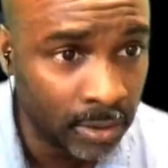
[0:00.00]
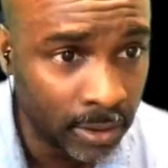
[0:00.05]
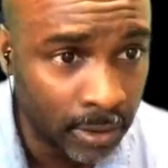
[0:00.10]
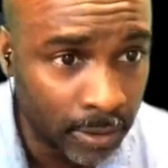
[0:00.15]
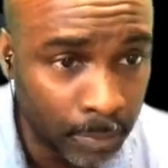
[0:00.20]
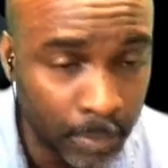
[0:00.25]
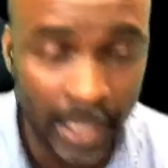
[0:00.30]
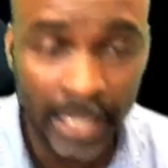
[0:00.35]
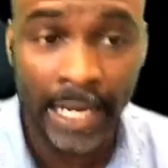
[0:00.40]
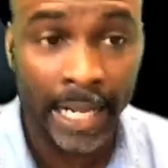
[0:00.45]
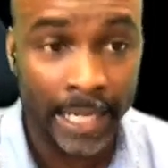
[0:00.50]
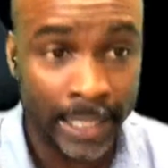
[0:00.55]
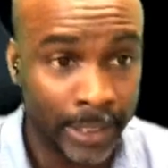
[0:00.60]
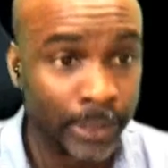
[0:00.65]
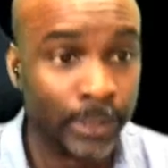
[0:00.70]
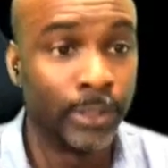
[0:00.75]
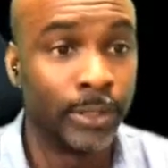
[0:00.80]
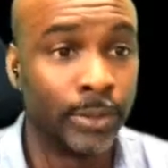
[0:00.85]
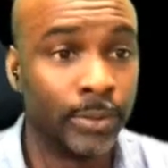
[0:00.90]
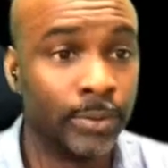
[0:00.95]
But I
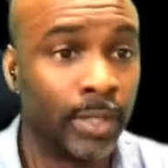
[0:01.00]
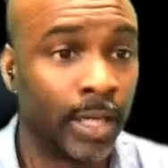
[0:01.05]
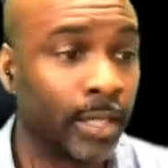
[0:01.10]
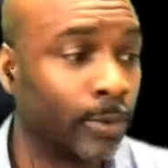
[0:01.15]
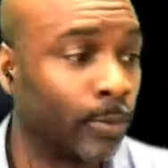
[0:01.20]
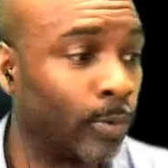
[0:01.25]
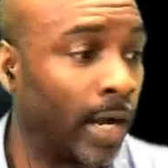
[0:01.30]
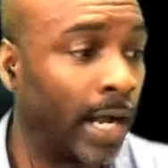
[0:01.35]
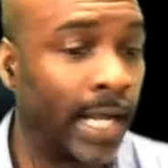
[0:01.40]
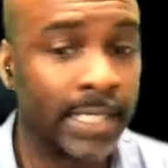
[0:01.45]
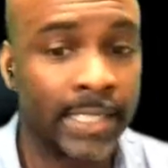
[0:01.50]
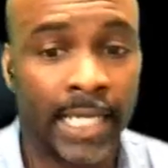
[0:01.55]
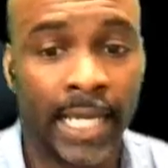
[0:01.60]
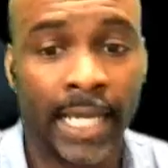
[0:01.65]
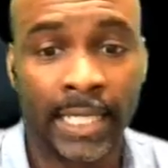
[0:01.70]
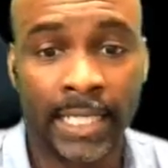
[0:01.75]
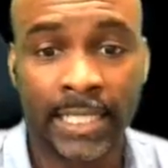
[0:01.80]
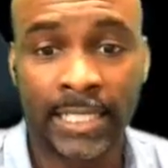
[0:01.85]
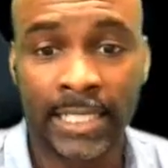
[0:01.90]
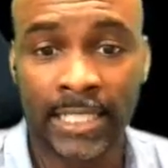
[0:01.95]
do, otherwise I
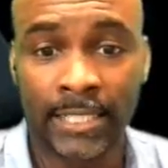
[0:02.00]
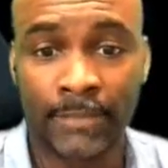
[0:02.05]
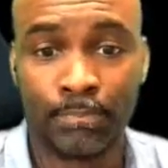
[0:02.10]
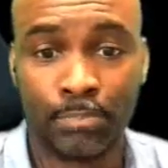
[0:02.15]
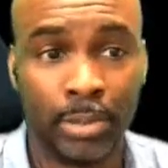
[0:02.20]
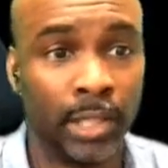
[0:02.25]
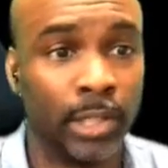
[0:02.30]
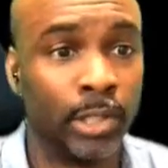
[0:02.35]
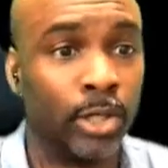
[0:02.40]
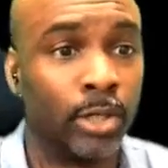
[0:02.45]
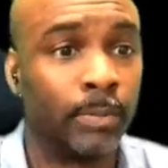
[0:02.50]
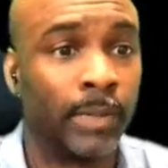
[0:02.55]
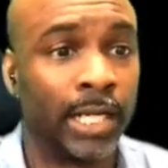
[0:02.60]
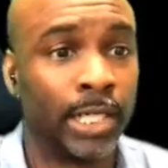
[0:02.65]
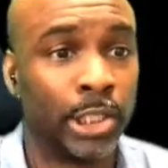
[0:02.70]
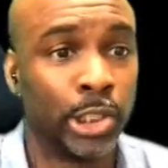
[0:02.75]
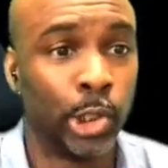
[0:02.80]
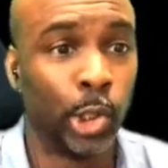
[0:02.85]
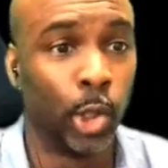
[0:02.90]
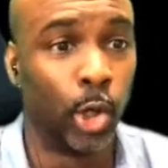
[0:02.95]
get this bill on my
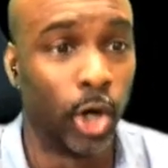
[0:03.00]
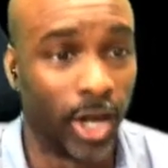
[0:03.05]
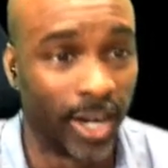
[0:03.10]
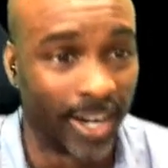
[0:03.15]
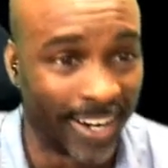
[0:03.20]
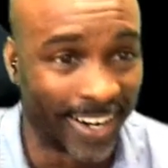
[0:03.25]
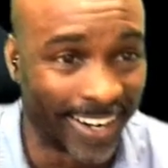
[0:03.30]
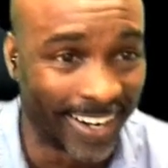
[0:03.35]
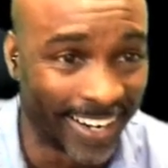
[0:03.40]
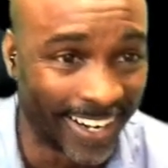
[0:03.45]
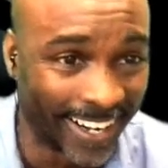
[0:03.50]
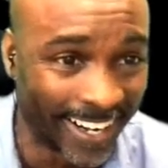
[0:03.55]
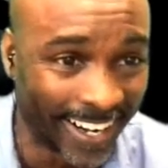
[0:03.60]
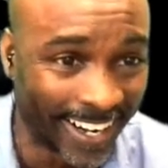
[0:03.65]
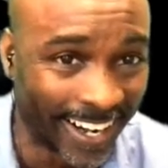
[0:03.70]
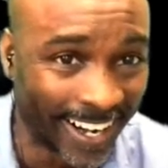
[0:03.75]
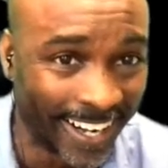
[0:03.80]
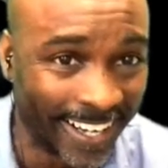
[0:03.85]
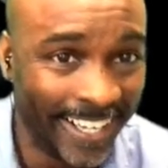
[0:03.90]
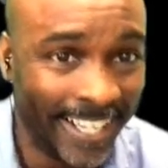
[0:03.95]
door.
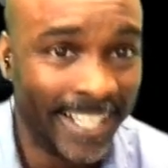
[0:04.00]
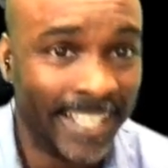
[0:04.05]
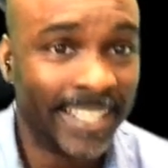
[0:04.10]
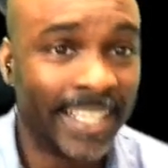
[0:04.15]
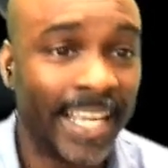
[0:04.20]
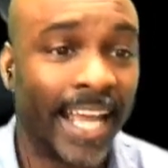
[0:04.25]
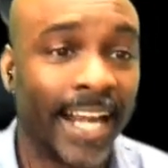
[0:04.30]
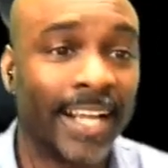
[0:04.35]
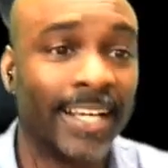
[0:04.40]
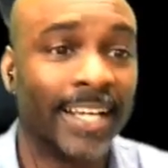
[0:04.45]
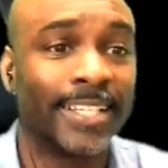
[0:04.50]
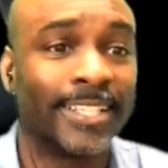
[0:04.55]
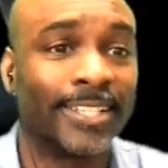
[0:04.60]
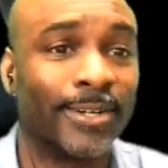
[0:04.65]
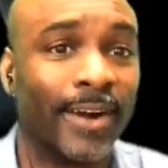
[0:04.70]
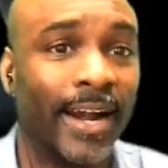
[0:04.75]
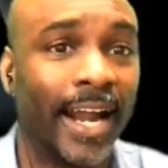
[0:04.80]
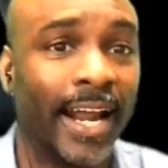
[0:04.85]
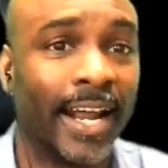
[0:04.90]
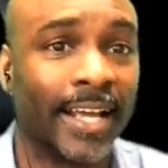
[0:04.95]
Got to cut the
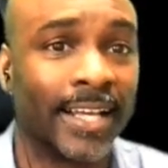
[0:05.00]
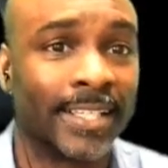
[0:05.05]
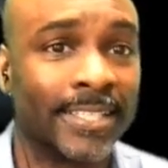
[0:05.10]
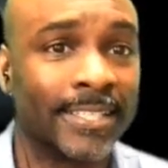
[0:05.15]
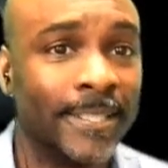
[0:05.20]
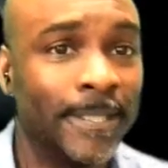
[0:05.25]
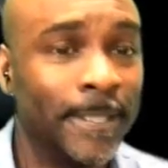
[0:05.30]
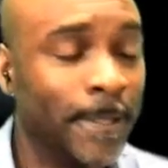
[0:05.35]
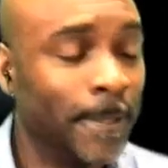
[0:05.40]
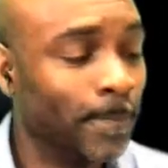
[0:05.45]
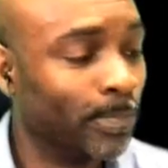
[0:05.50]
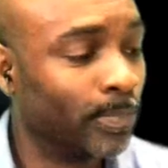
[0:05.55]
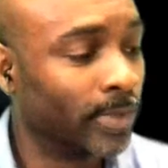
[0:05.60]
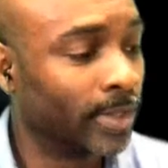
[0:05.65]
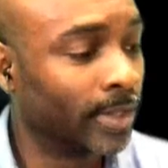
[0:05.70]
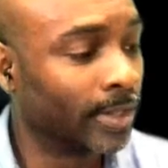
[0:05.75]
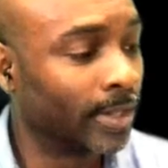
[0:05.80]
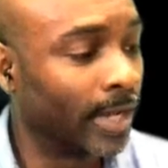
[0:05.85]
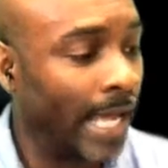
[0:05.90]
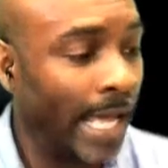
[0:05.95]
grass.
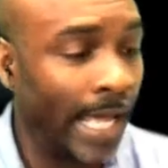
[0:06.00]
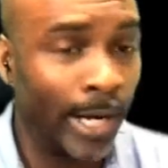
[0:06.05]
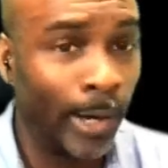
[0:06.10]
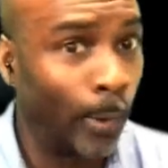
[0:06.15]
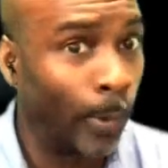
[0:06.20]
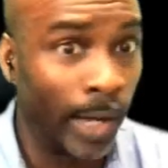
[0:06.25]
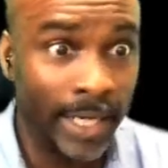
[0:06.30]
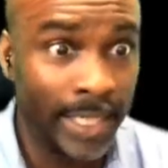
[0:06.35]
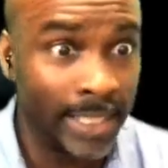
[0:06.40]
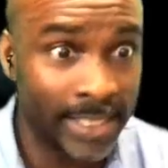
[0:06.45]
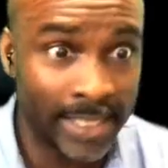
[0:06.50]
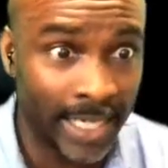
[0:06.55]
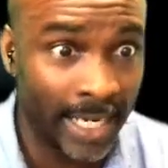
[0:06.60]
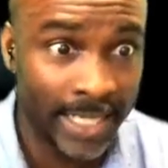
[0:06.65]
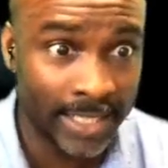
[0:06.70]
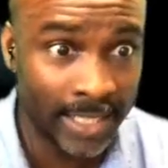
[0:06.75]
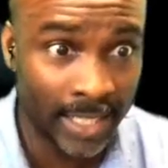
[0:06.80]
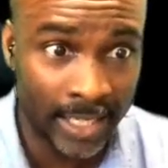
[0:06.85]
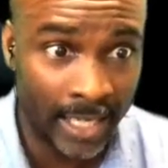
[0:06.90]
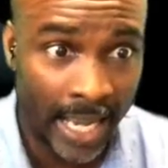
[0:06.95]
I don't want to
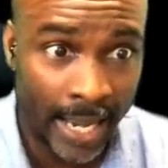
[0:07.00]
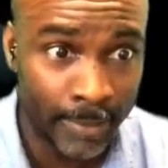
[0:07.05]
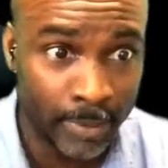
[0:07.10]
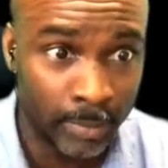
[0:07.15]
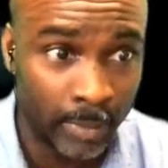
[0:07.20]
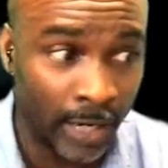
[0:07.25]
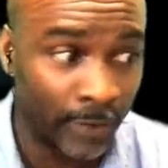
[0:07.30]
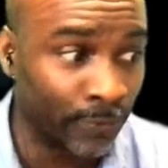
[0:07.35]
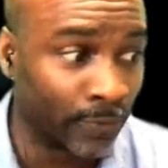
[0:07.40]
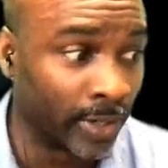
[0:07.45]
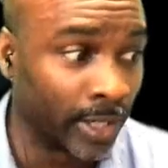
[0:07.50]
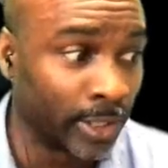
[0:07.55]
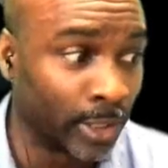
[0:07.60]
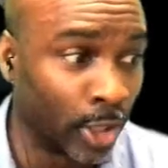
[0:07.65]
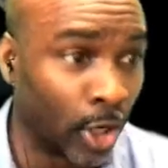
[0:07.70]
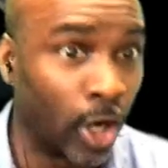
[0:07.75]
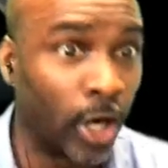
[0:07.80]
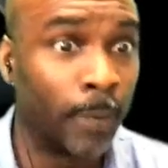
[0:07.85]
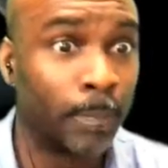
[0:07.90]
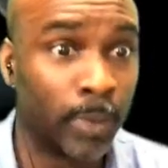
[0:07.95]
change the climate in my front
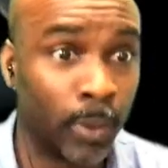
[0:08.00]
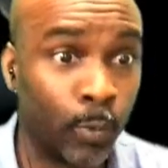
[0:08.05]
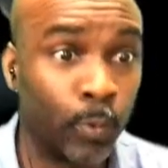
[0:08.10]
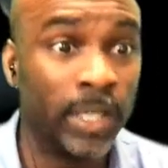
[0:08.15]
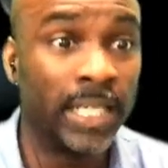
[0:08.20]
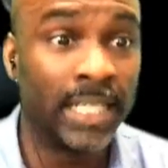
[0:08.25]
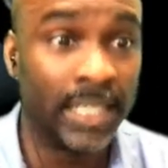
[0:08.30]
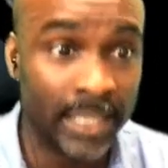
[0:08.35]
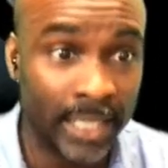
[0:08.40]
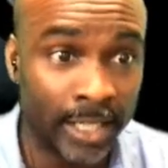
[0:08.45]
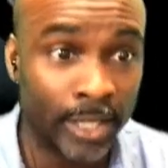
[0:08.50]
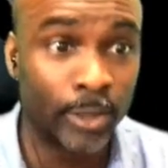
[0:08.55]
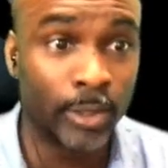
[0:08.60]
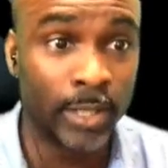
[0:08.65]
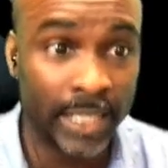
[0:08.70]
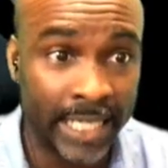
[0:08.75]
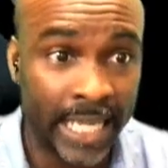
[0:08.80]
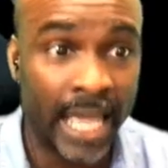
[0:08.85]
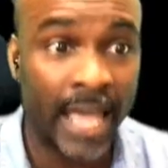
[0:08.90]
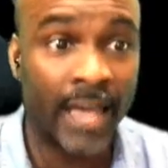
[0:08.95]
yard, but we
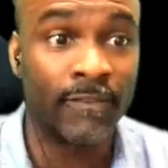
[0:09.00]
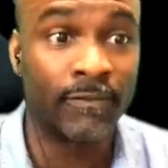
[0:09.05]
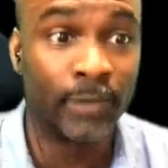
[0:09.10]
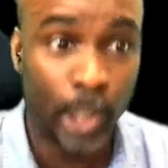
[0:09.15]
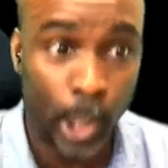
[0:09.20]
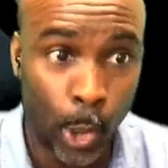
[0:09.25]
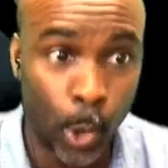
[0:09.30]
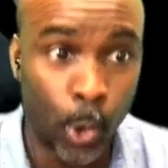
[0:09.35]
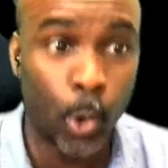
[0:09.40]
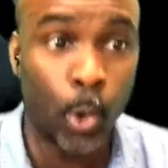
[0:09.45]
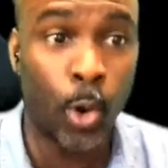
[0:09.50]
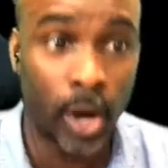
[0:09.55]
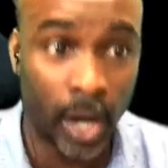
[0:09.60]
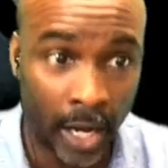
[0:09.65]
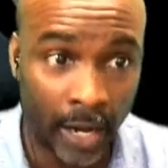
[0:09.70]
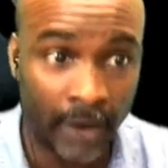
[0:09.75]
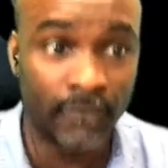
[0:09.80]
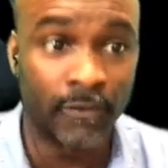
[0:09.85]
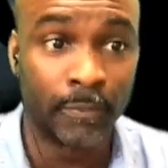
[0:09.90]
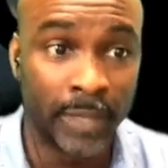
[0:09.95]
literally have local
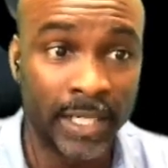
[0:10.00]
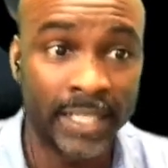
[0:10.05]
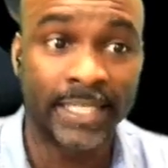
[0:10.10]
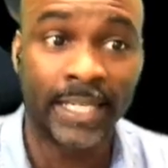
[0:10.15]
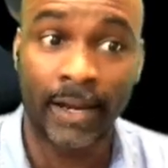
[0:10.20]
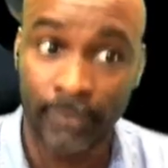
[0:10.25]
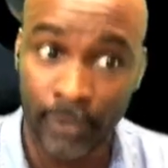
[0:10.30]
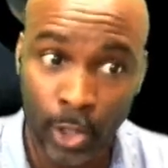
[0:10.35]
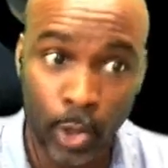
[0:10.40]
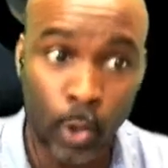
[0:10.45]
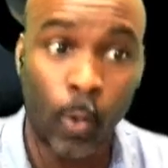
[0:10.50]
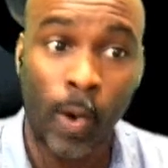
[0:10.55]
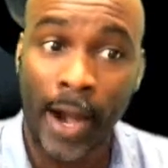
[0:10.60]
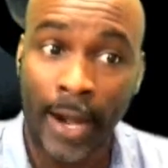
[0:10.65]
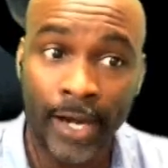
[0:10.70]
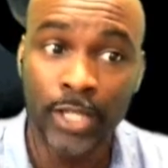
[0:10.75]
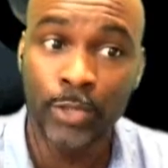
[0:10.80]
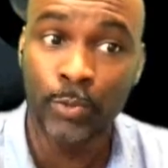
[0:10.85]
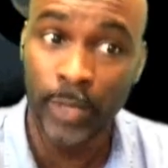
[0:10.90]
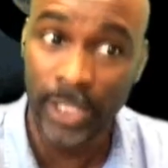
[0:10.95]
government that
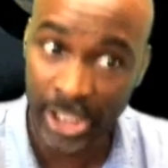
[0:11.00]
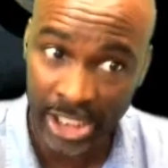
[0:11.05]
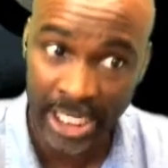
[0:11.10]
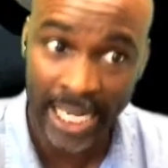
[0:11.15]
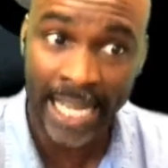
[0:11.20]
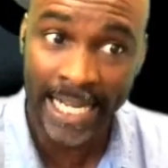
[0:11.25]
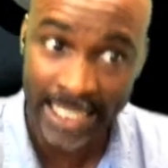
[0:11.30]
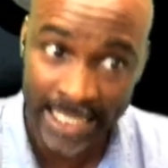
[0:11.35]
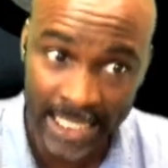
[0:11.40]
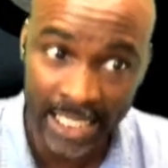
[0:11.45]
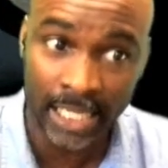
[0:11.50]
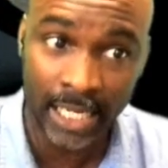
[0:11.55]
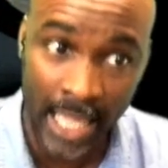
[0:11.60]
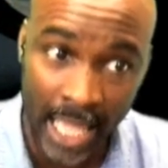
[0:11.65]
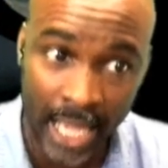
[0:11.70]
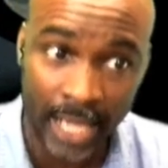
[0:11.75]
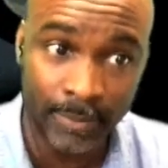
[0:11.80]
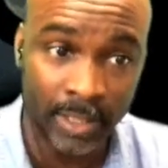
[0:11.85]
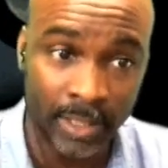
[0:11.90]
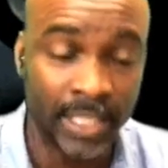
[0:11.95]
requires we change the
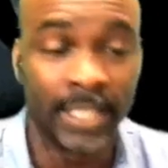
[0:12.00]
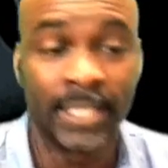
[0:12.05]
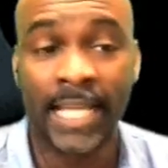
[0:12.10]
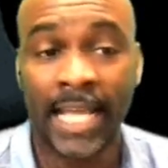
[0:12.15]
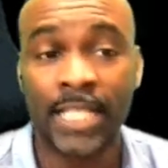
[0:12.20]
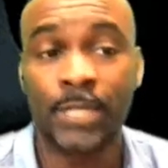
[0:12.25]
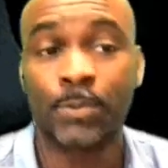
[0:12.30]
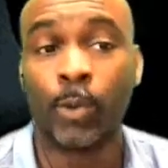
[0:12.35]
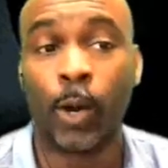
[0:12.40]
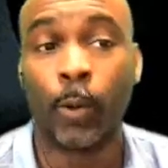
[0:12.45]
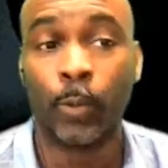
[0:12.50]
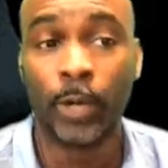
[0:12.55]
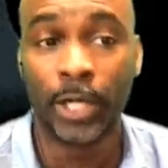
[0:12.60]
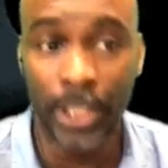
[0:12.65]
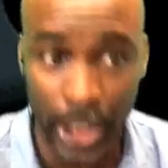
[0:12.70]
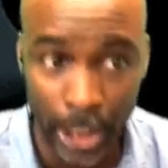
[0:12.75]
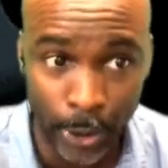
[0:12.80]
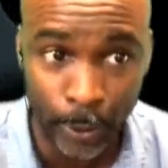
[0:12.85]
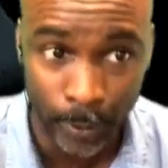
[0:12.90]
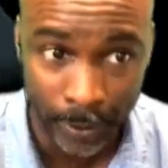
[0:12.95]
climate, and that's what we're
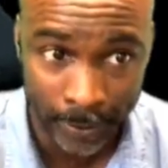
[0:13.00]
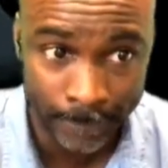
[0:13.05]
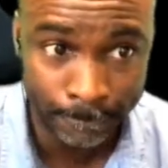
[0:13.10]
doing.